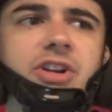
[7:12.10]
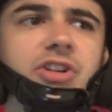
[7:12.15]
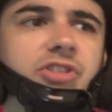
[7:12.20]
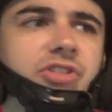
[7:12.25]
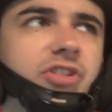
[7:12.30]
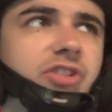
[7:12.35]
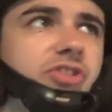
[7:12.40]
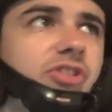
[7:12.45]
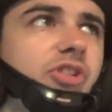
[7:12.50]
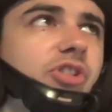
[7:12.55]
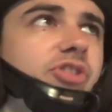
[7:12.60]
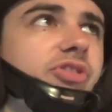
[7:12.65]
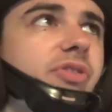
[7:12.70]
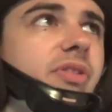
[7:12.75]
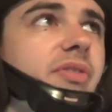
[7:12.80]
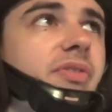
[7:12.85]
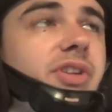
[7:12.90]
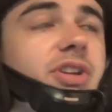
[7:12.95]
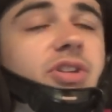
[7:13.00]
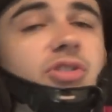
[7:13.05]
So there's lots of
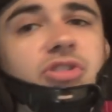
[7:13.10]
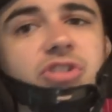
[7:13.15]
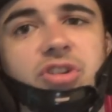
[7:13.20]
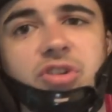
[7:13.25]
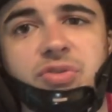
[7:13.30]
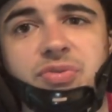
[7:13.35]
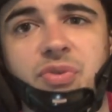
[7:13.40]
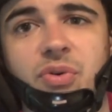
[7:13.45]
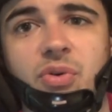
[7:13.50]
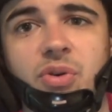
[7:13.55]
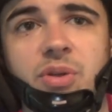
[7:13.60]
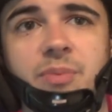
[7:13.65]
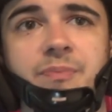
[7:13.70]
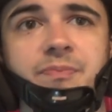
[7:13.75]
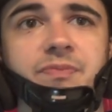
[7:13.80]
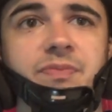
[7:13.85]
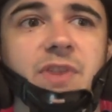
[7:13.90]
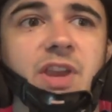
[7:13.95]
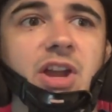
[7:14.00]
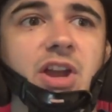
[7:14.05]
other uses for them.
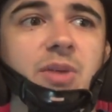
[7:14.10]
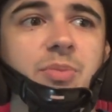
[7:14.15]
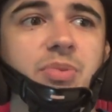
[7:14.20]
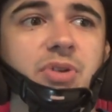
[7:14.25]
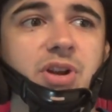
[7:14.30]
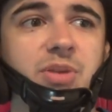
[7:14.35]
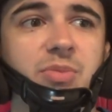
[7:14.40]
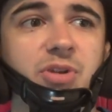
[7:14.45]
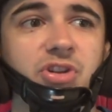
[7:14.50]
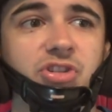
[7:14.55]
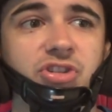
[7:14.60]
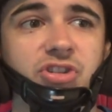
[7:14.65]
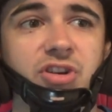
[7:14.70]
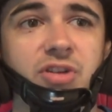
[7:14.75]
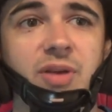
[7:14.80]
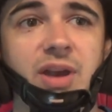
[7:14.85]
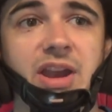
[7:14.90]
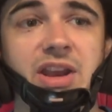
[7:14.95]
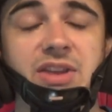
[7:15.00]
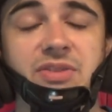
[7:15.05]
Uh, pretty much, you
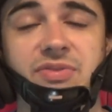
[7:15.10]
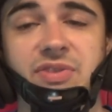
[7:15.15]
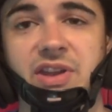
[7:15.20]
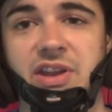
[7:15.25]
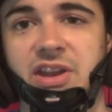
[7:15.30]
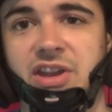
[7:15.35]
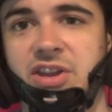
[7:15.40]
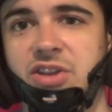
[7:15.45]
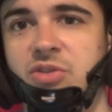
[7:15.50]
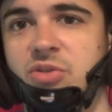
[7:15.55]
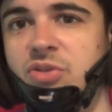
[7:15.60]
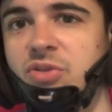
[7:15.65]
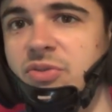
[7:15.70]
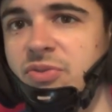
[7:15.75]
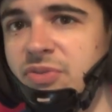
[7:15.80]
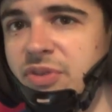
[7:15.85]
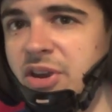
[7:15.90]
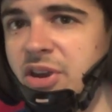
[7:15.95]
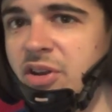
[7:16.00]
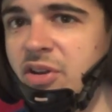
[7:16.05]
know, anything you
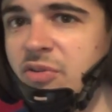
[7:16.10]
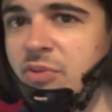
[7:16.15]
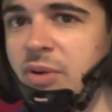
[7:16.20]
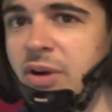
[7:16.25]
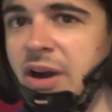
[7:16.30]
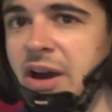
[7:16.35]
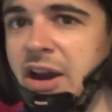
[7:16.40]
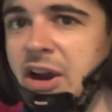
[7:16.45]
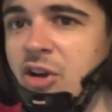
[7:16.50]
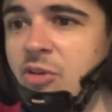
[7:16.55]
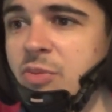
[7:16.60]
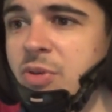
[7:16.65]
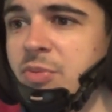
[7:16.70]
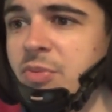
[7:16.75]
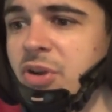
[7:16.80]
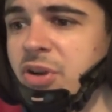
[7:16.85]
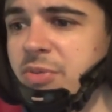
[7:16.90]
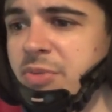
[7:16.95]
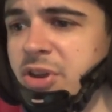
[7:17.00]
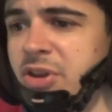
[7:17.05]
can think of where a helmet
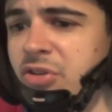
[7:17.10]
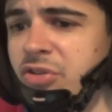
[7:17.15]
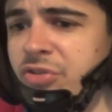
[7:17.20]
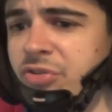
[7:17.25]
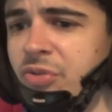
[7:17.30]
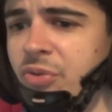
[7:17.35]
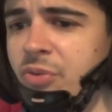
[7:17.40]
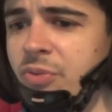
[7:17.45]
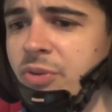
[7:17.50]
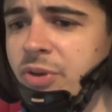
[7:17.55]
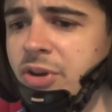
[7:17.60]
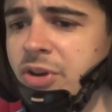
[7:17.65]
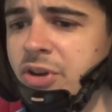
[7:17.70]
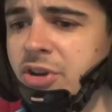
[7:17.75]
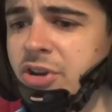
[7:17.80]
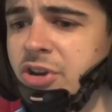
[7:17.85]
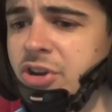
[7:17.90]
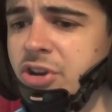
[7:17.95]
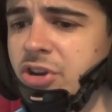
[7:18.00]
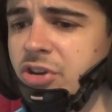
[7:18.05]
might be useful. You
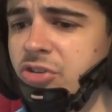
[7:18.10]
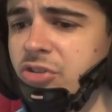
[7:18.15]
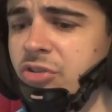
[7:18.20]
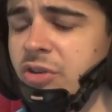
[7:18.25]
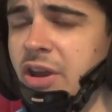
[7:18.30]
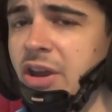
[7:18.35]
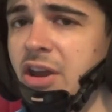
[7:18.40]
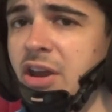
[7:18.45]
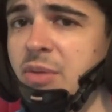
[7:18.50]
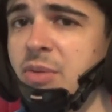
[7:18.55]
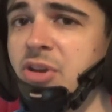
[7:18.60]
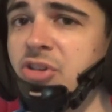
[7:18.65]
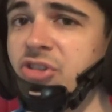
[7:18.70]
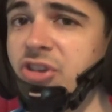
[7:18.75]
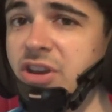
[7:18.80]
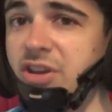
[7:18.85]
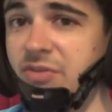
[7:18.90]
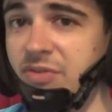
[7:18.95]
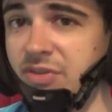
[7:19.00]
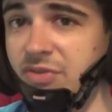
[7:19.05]
could do that. I
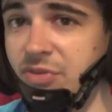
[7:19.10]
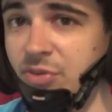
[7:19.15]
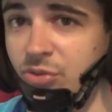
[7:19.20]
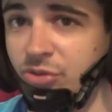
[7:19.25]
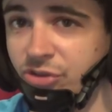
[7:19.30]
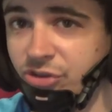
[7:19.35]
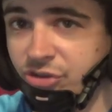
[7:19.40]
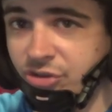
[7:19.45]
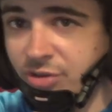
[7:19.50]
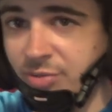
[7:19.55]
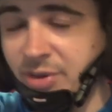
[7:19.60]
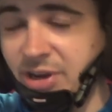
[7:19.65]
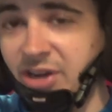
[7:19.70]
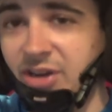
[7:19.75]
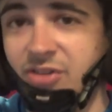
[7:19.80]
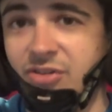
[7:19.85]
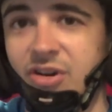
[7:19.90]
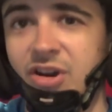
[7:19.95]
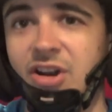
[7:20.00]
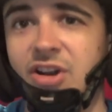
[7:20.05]
imagine even if you're trimming
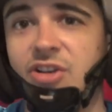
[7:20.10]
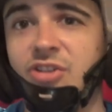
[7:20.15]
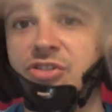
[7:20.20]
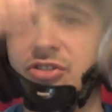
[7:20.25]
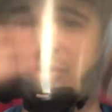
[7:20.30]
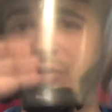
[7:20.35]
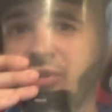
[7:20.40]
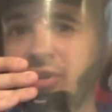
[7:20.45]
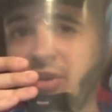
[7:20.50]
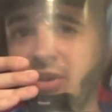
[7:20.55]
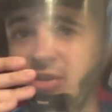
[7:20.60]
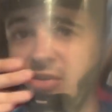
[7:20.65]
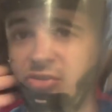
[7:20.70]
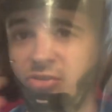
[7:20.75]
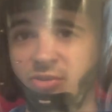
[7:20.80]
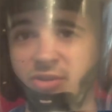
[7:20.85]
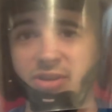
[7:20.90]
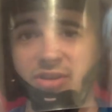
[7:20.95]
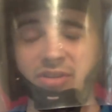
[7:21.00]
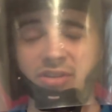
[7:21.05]
the grass, or, you know,
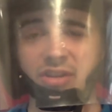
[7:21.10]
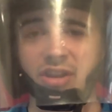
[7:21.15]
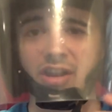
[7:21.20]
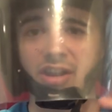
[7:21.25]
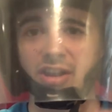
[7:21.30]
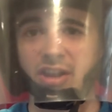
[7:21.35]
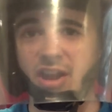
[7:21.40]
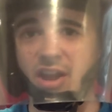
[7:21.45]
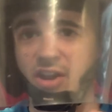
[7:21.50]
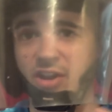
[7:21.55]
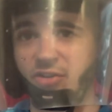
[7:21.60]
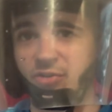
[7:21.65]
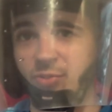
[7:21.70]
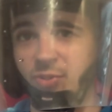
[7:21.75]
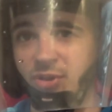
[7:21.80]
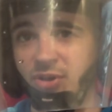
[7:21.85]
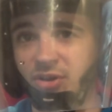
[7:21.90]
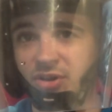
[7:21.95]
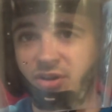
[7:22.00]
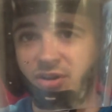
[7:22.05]
doing uh, yard
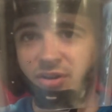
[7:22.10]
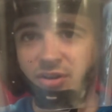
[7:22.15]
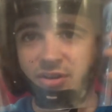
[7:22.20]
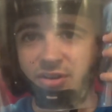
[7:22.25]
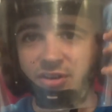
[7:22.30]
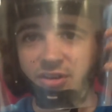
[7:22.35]
work,